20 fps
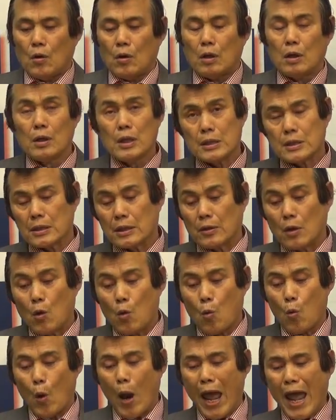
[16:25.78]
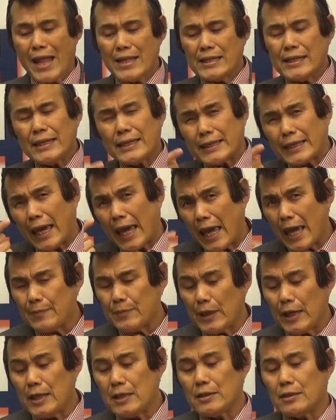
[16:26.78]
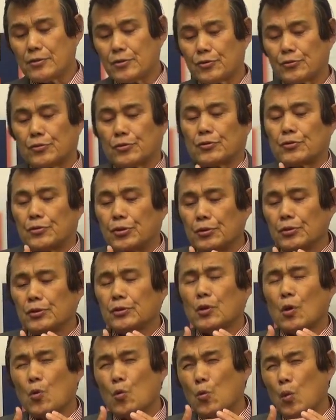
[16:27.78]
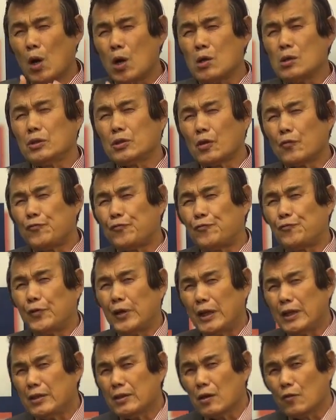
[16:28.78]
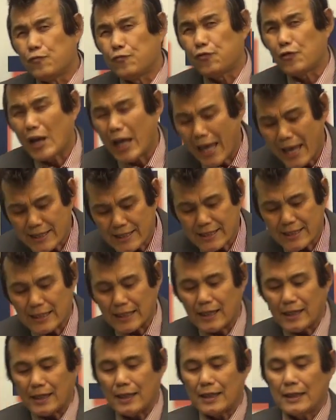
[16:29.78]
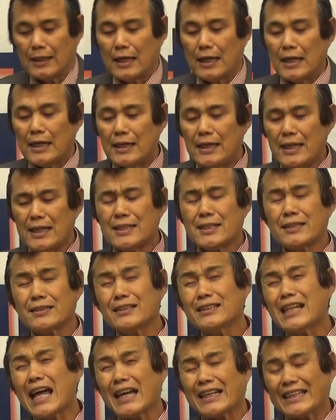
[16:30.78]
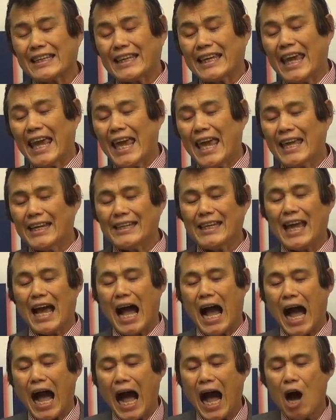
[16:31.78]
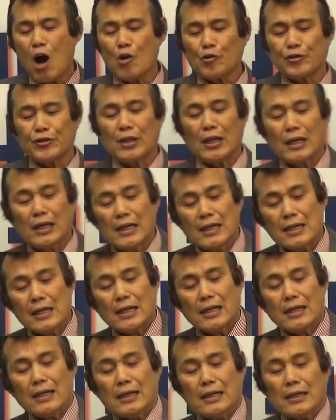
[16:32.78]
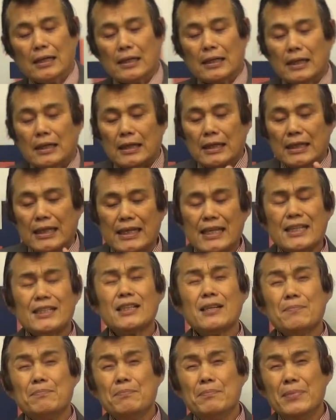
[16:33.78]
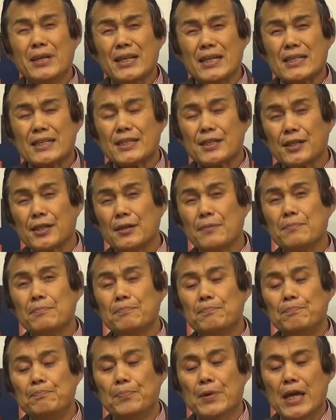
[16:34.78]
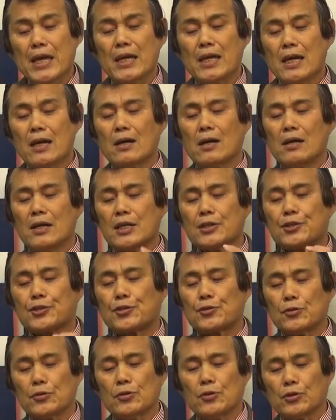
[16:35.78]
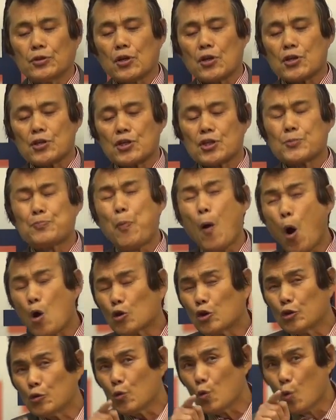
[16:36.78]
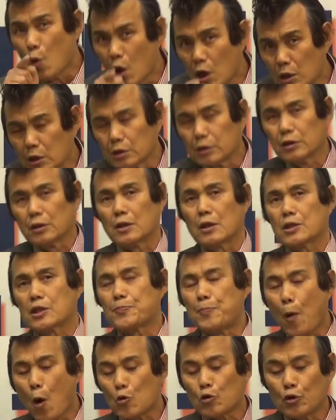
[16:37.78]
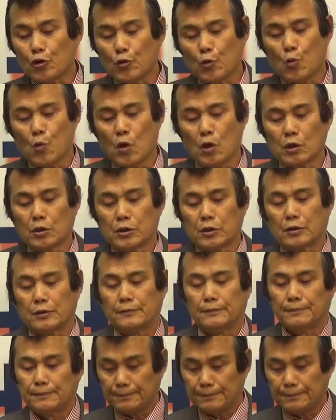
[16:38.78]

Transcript: Listen, when he came into the world in the flesh, he did not carry out his ministry merely through the spoken word.